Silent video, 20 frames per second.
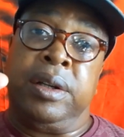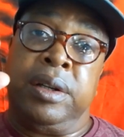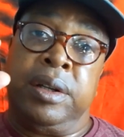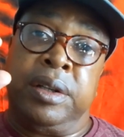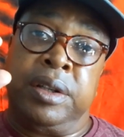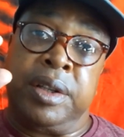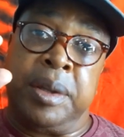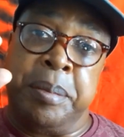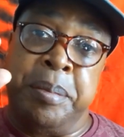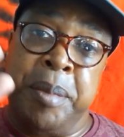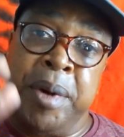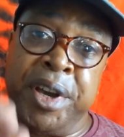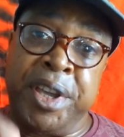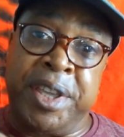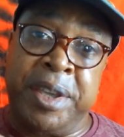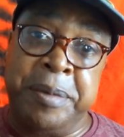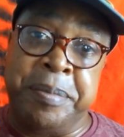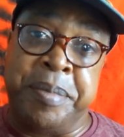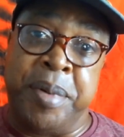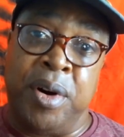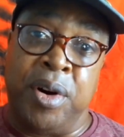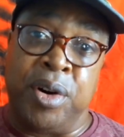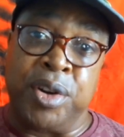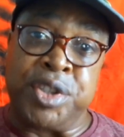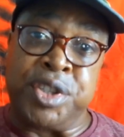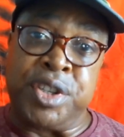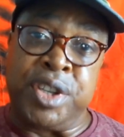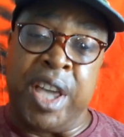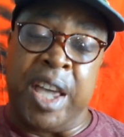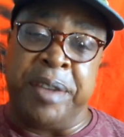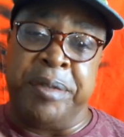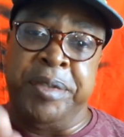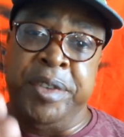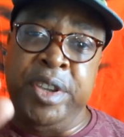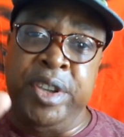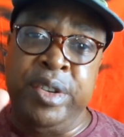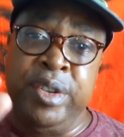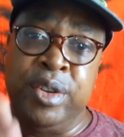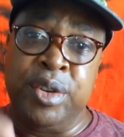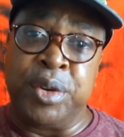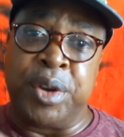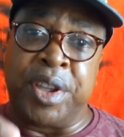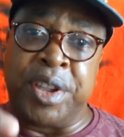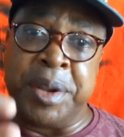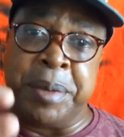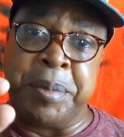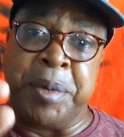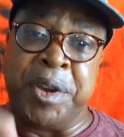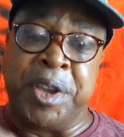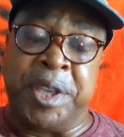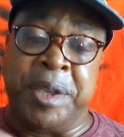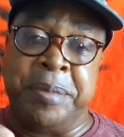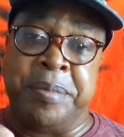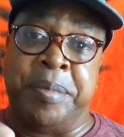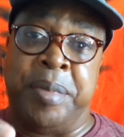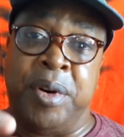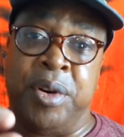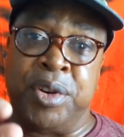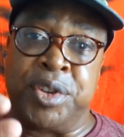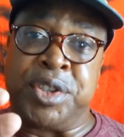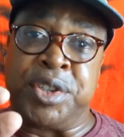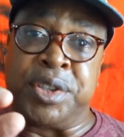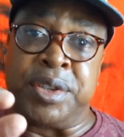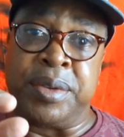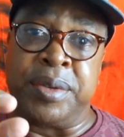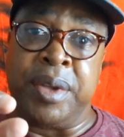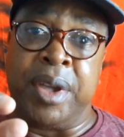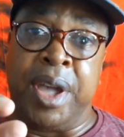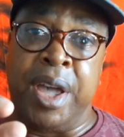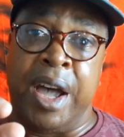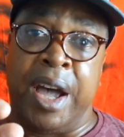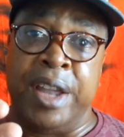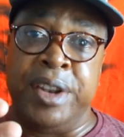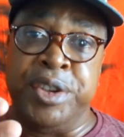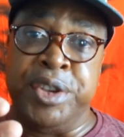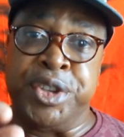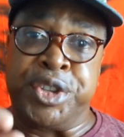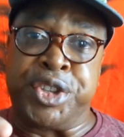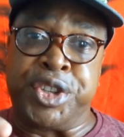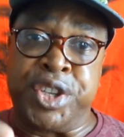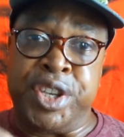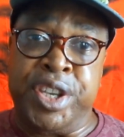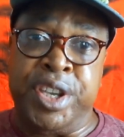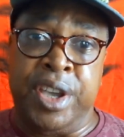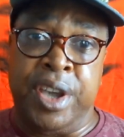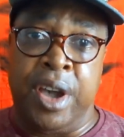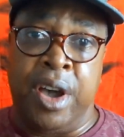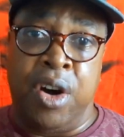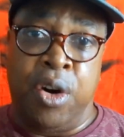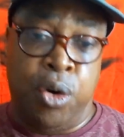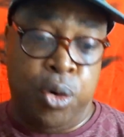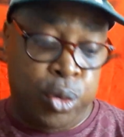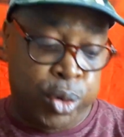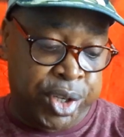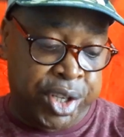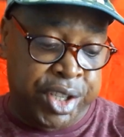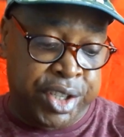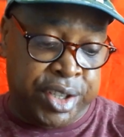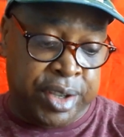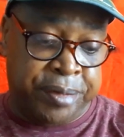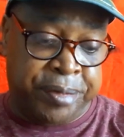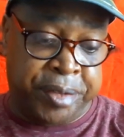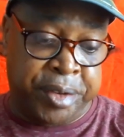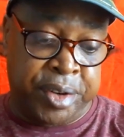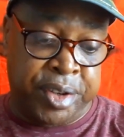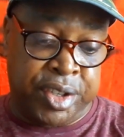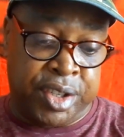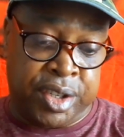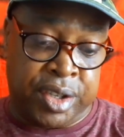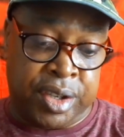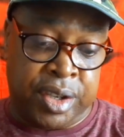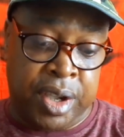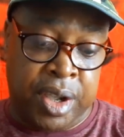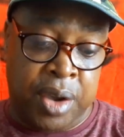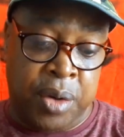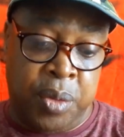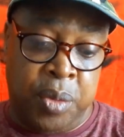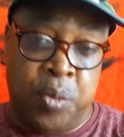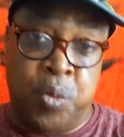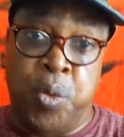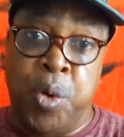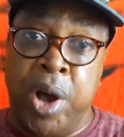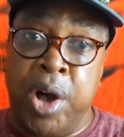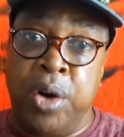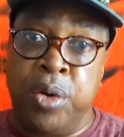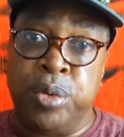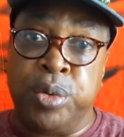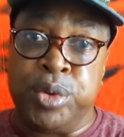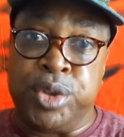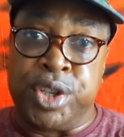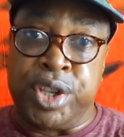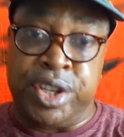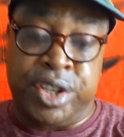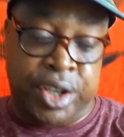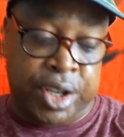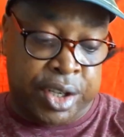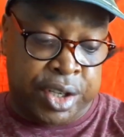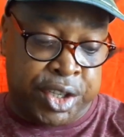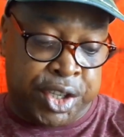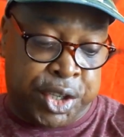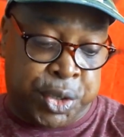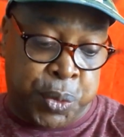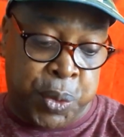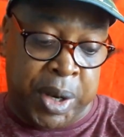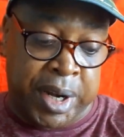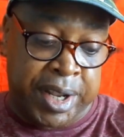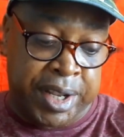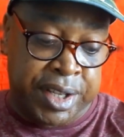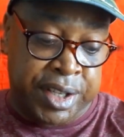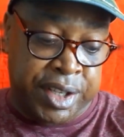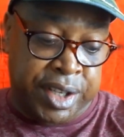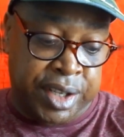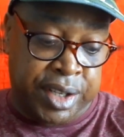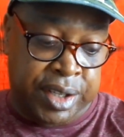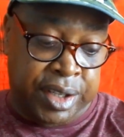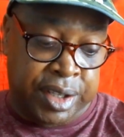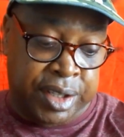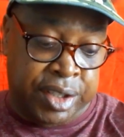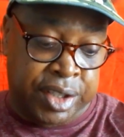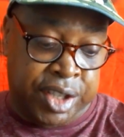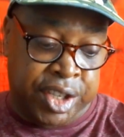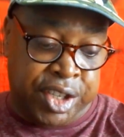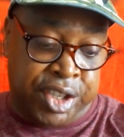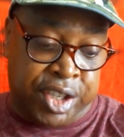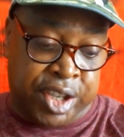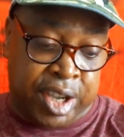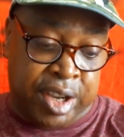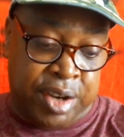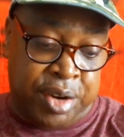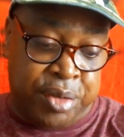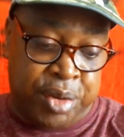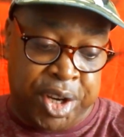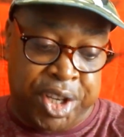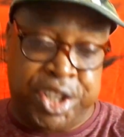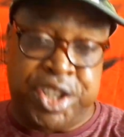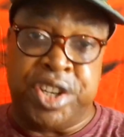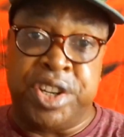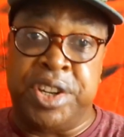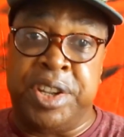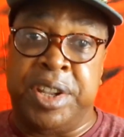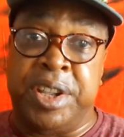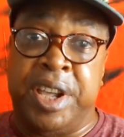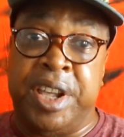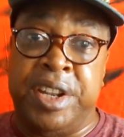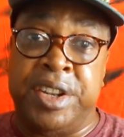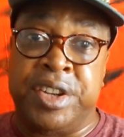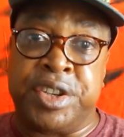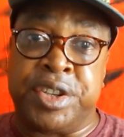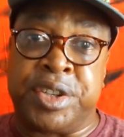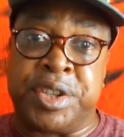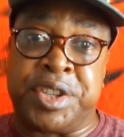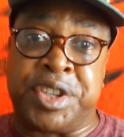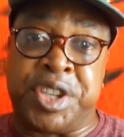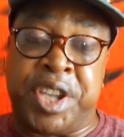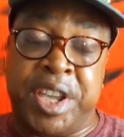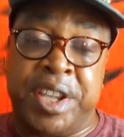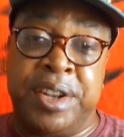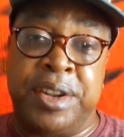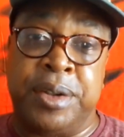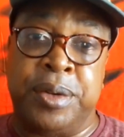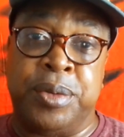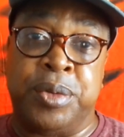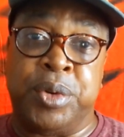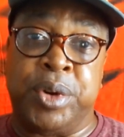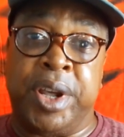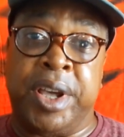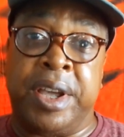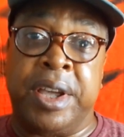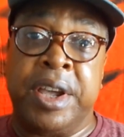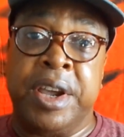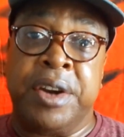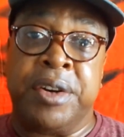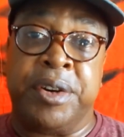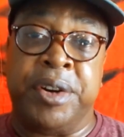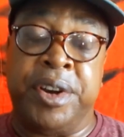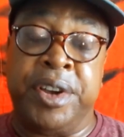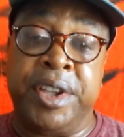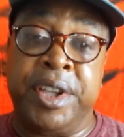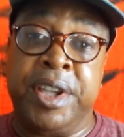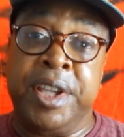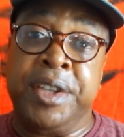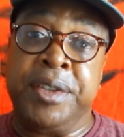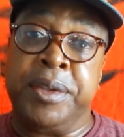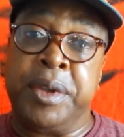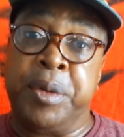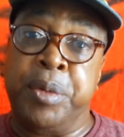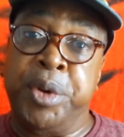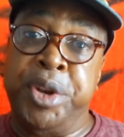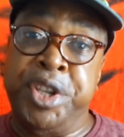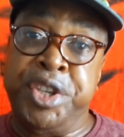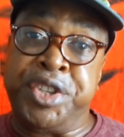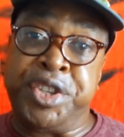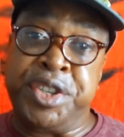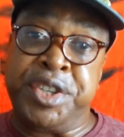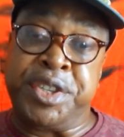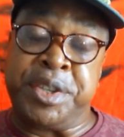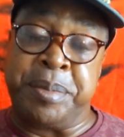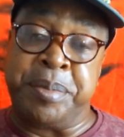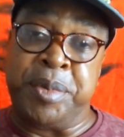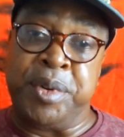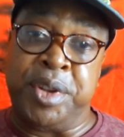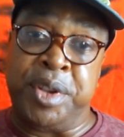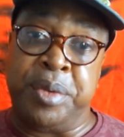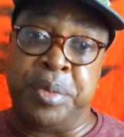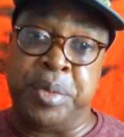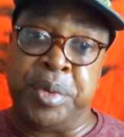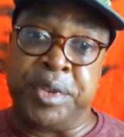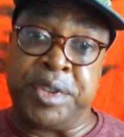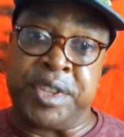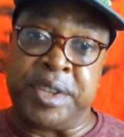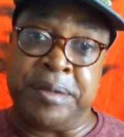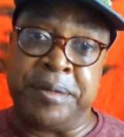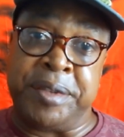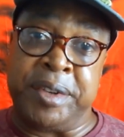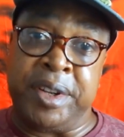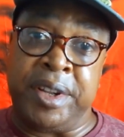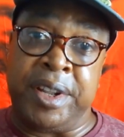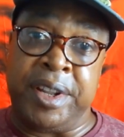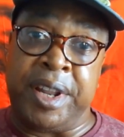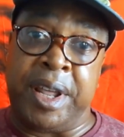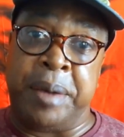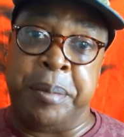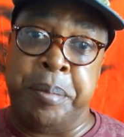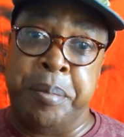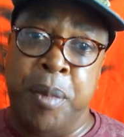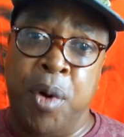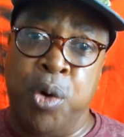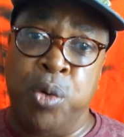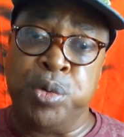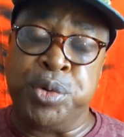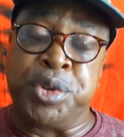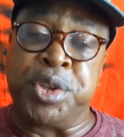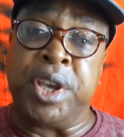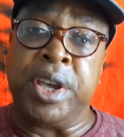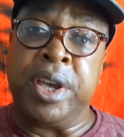The monkeypox, if you look at the monkeypox and you see all these different wells and swellings and discoloration in the skin and all that, right? When you see somebody with something like that, moles,